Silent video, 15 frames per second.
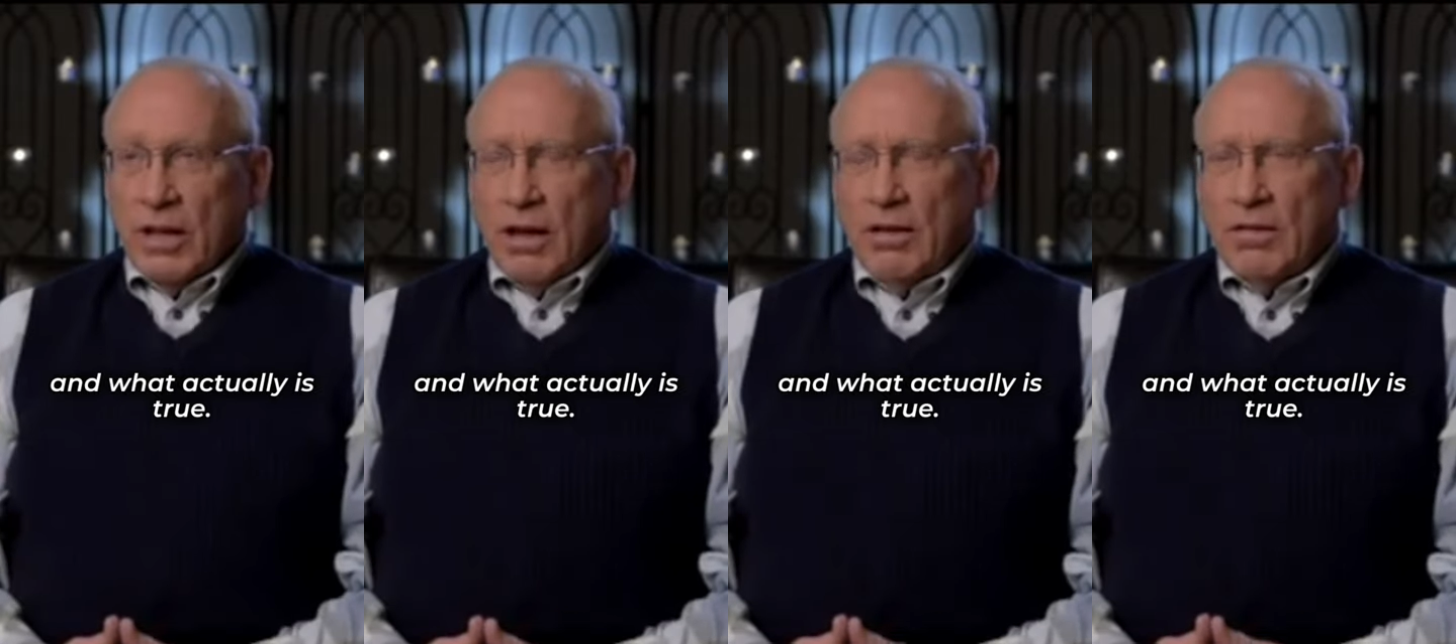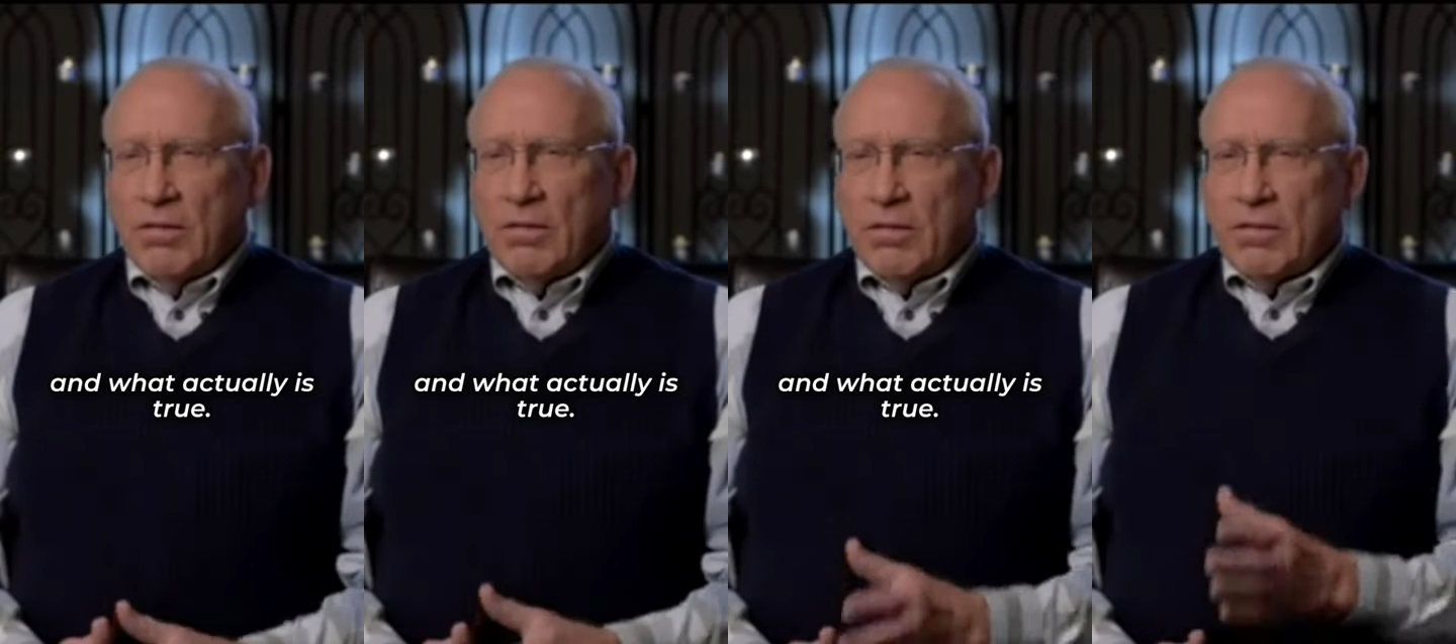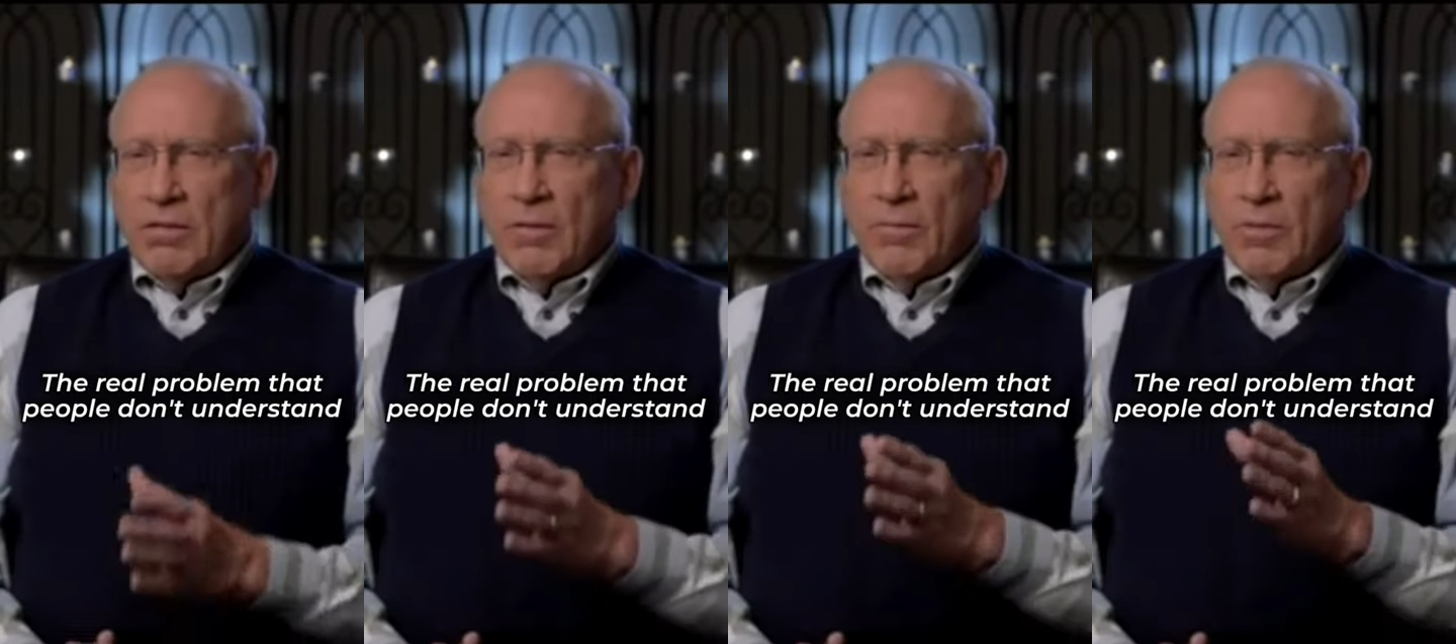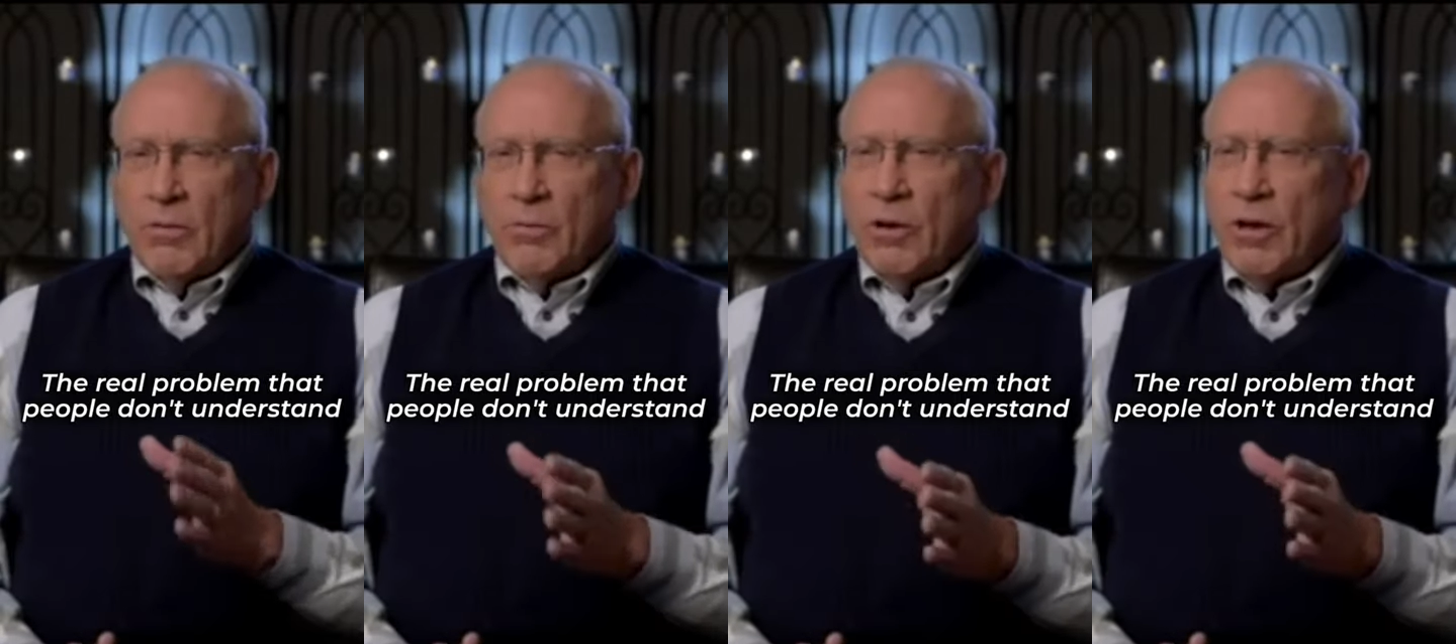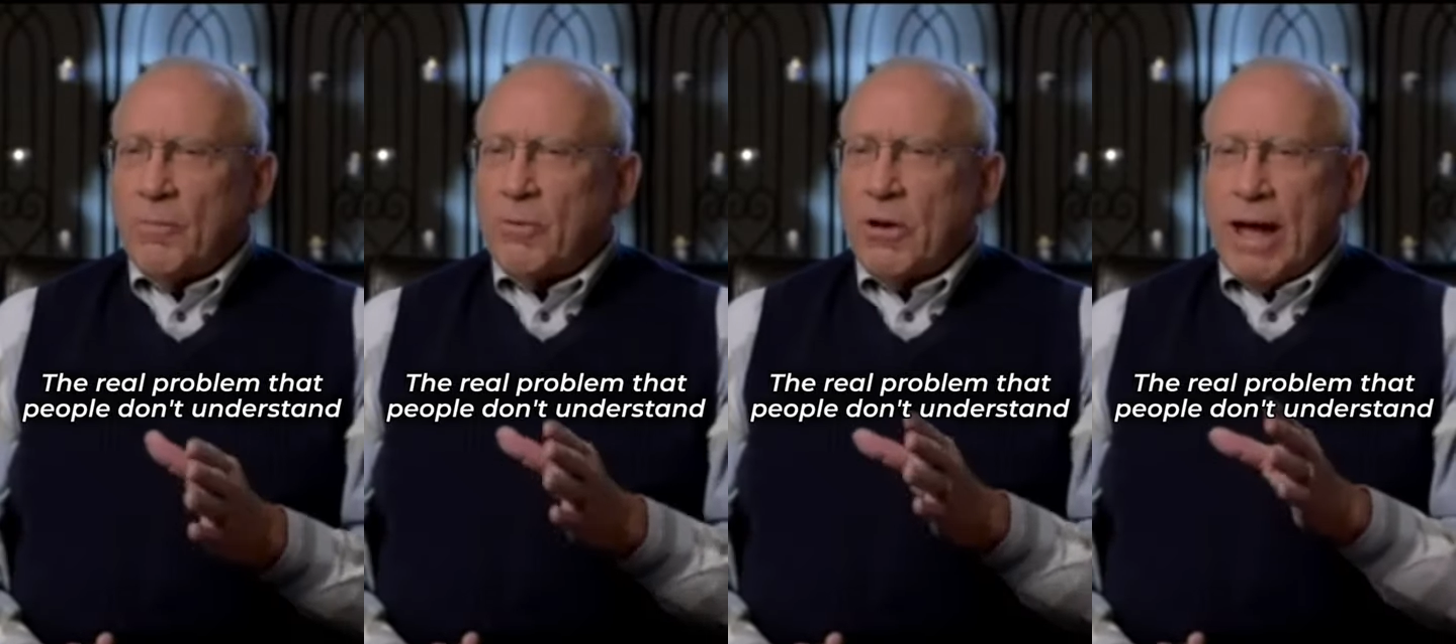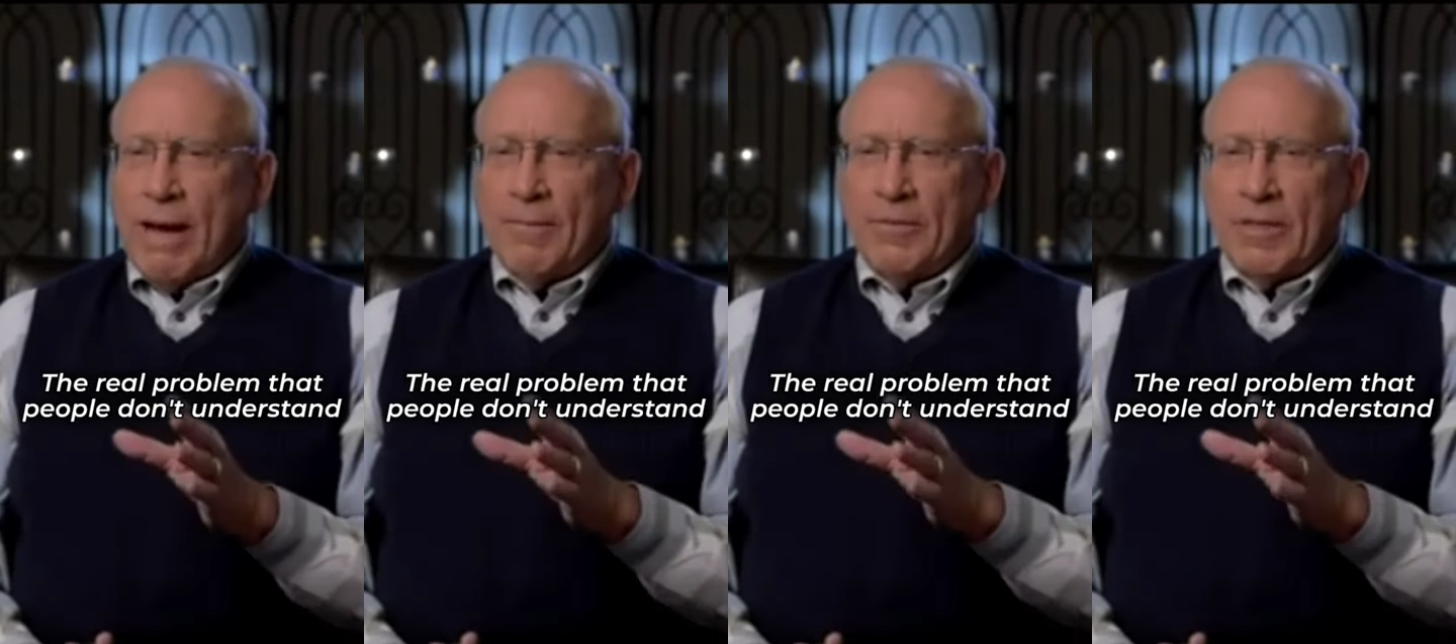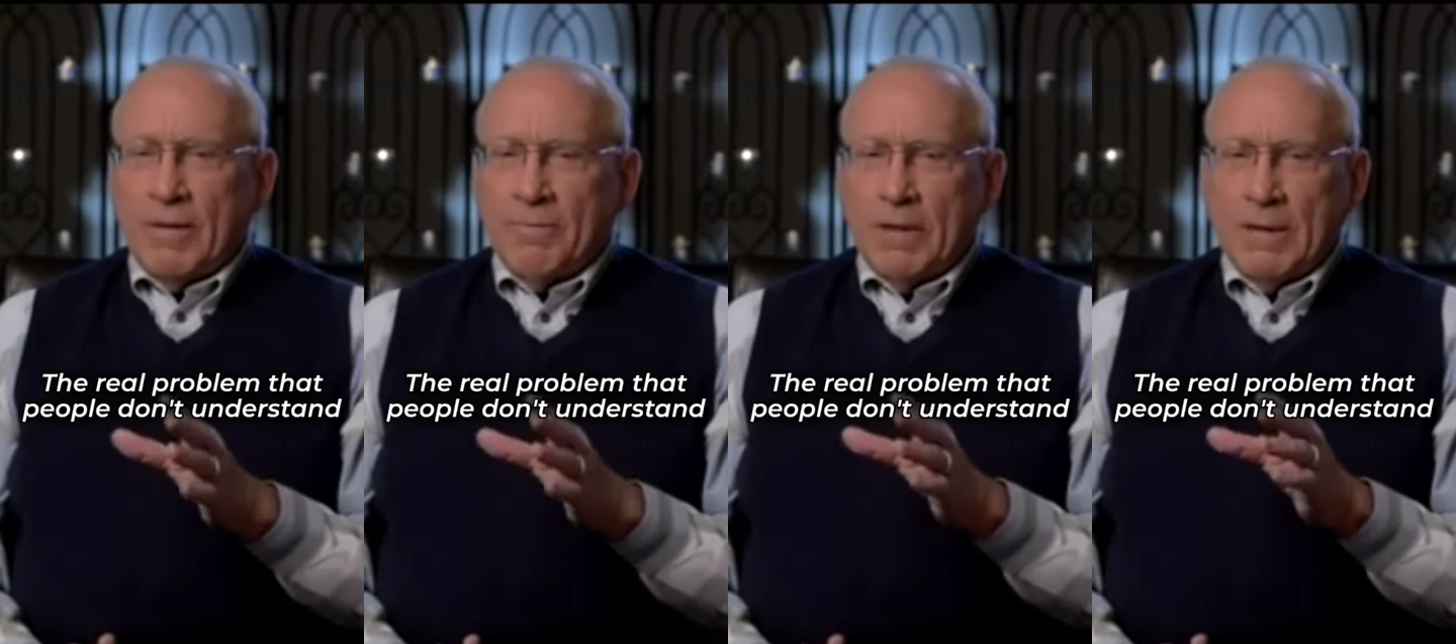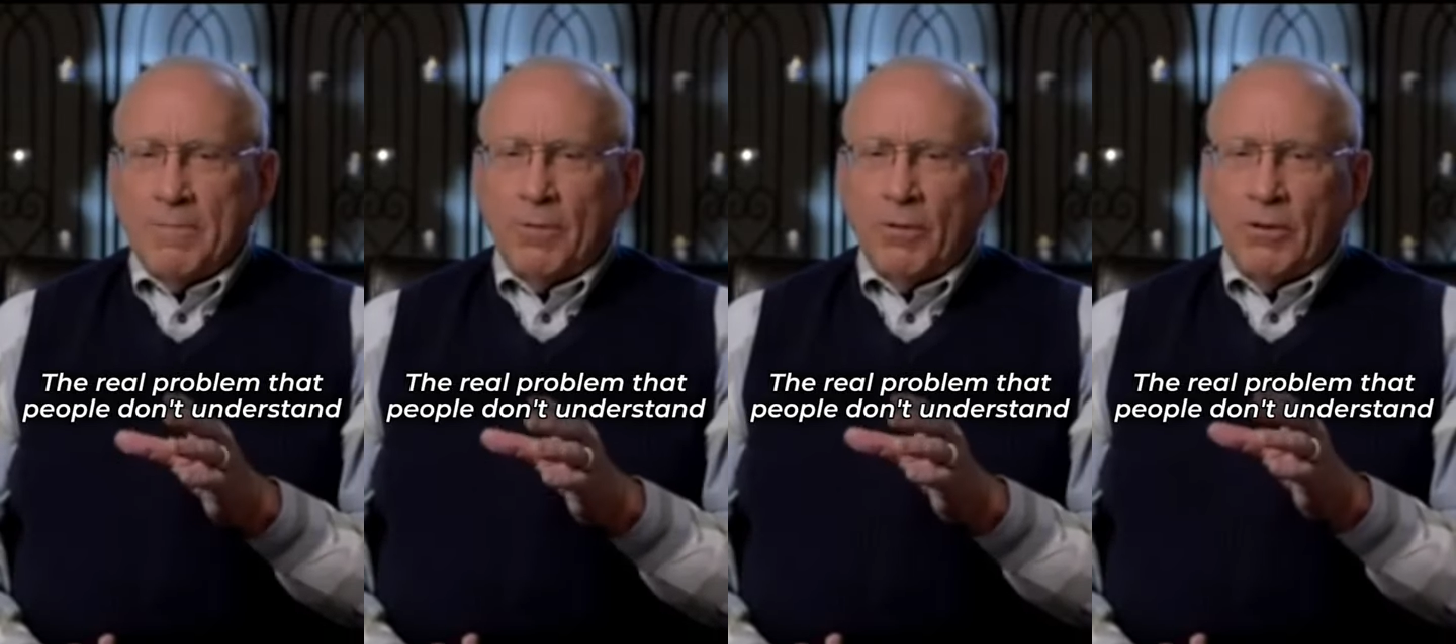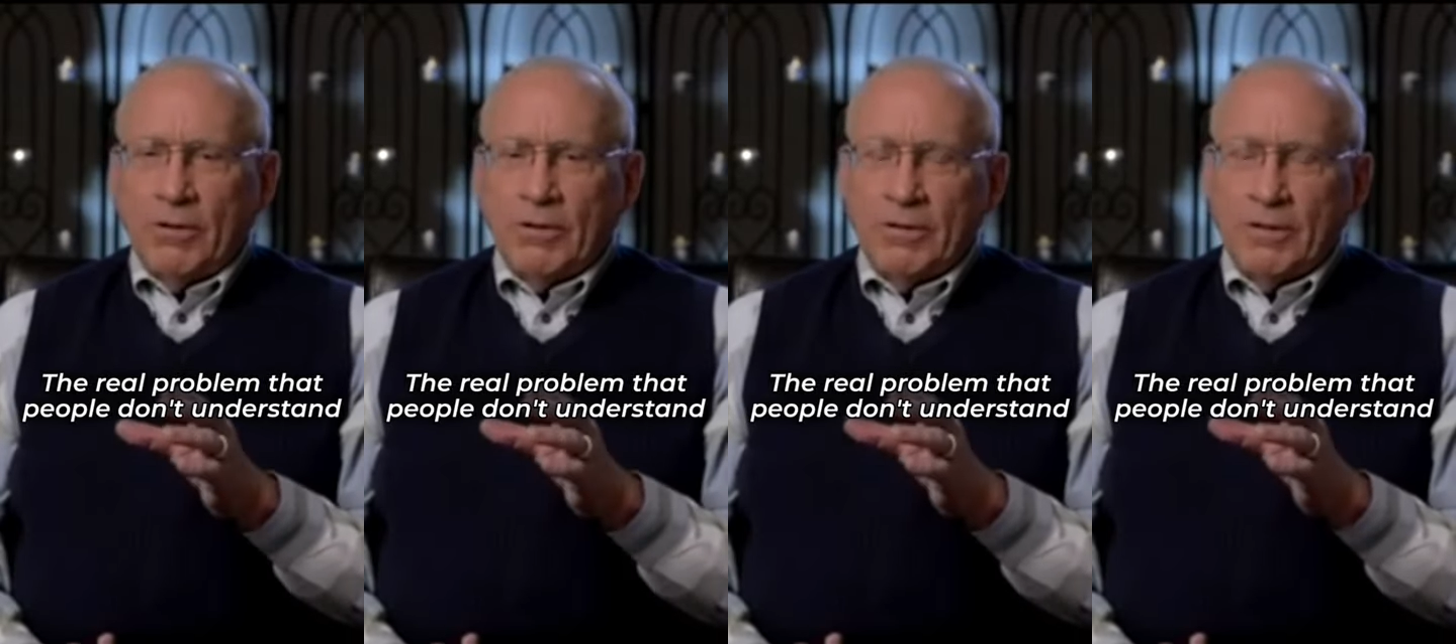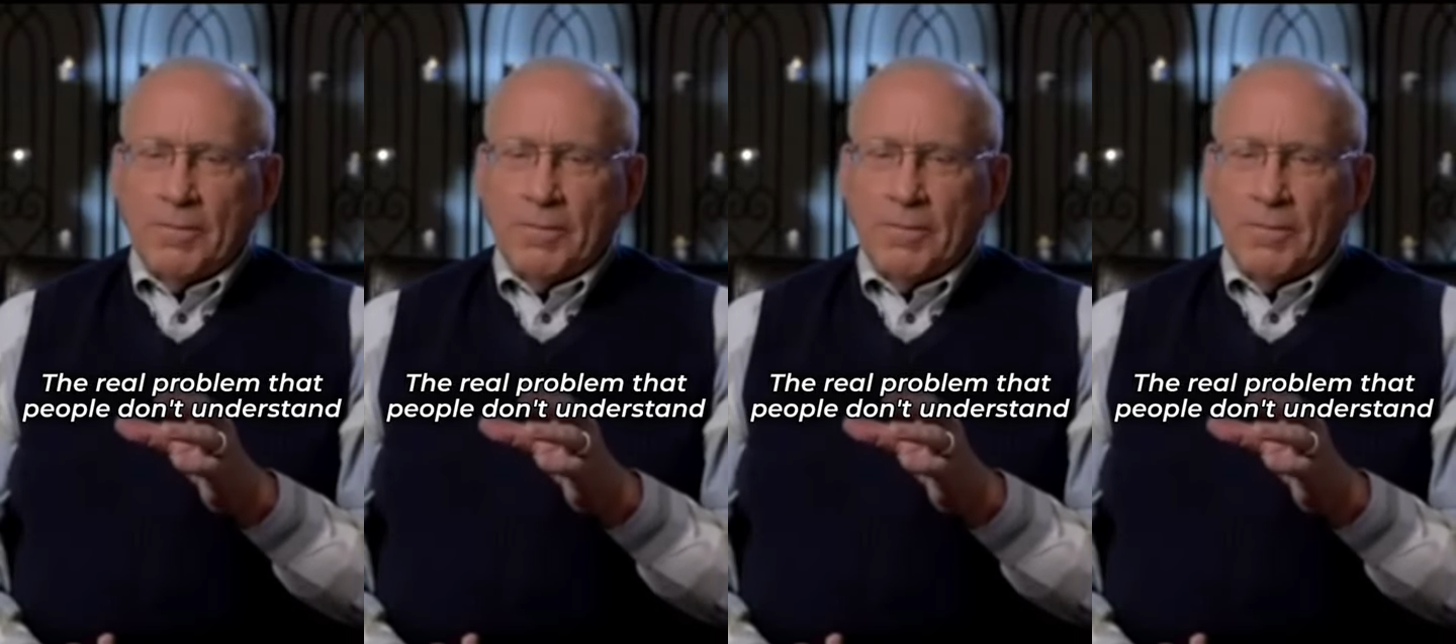The real problem that people